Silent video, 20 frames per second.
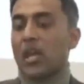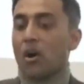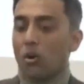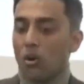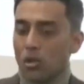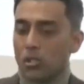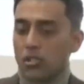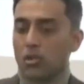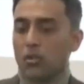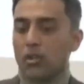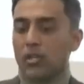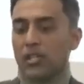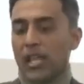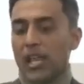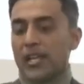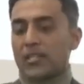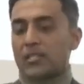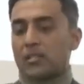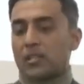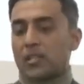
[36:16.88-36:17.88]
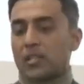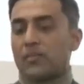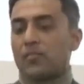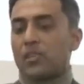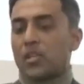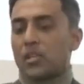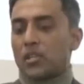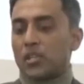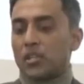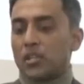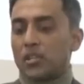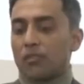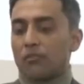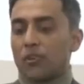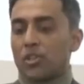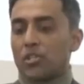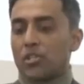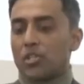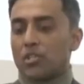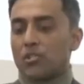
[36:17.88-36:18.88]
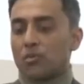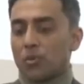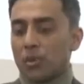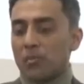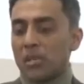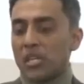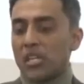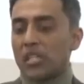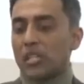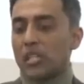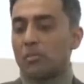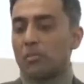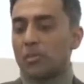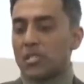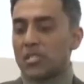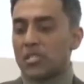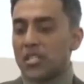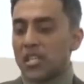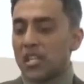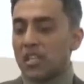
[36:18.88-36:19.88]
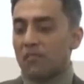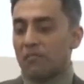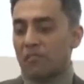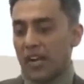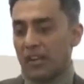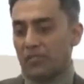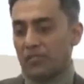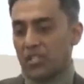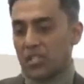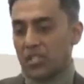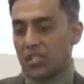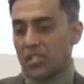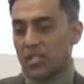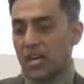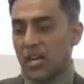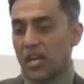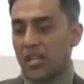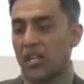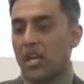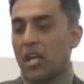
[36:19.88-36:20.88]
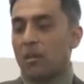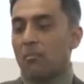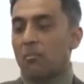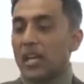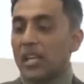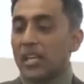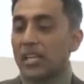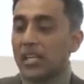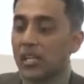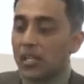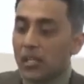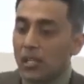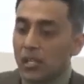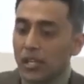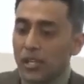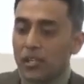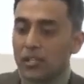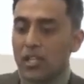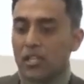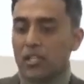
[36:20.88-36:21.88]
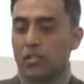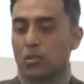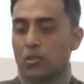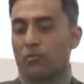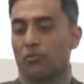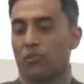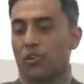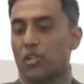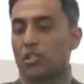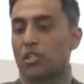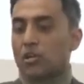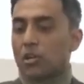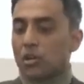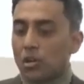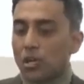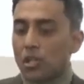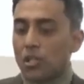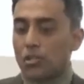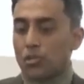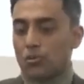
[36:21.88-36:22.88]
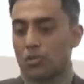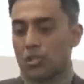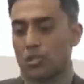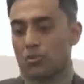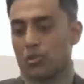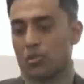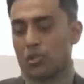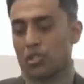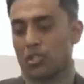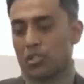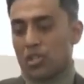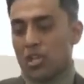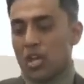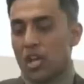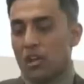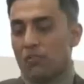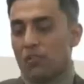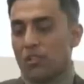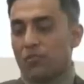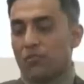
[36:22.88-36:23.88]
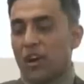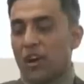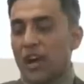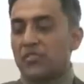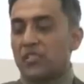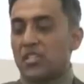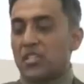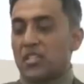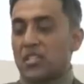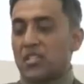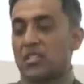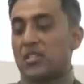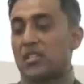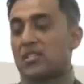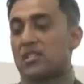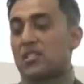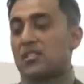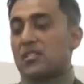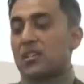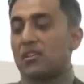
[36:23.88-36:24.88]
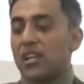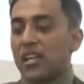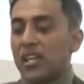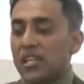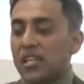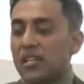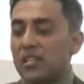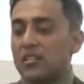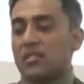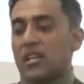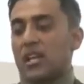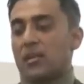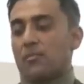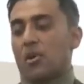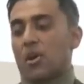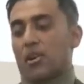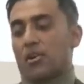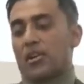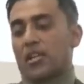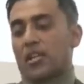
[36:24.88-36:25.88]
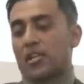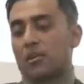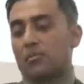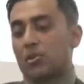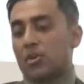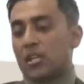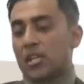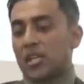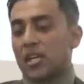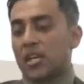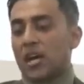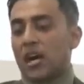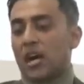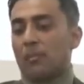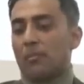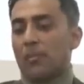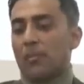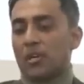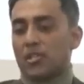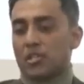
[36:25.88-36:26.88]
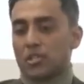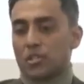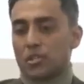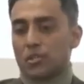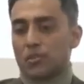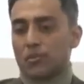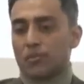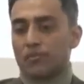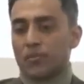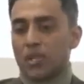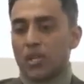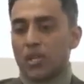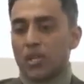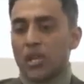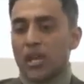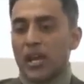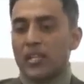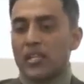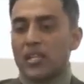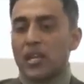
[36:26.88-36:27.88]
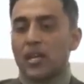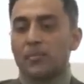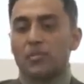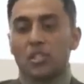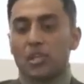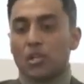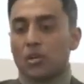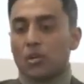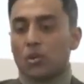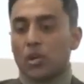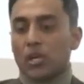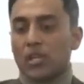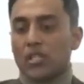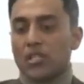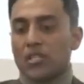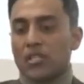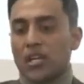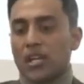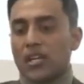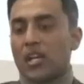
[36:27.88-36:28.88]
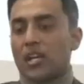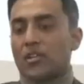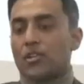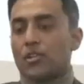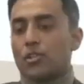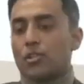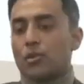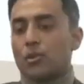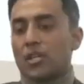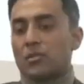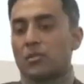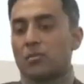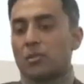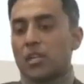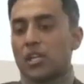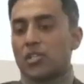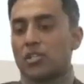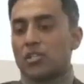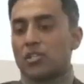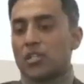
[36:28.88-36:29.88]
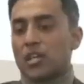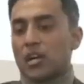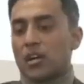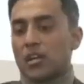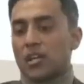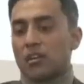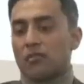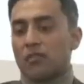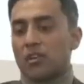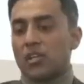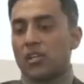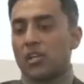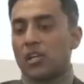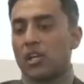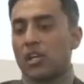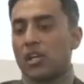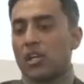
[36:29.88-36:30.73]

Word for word: Also, and lastly, the verses immediately preceding 569 make it clear that it is referring to current Jews and Christians. Verse 566 says, There is a moderate community amongst you. And then I'm just going to quickly say the other two explanations that are given.